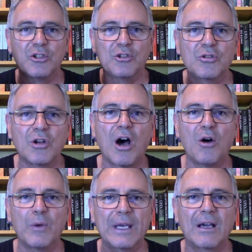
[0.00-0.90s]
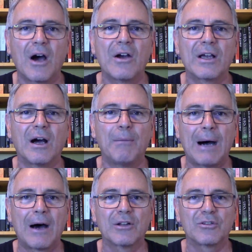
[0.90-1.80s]
you know we're going
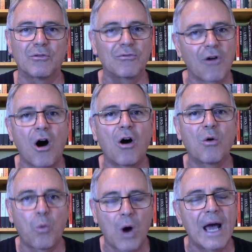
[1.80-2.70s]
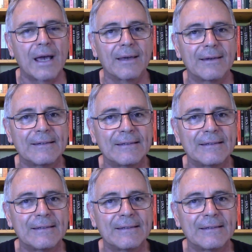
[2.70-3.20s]
about it the wrong way.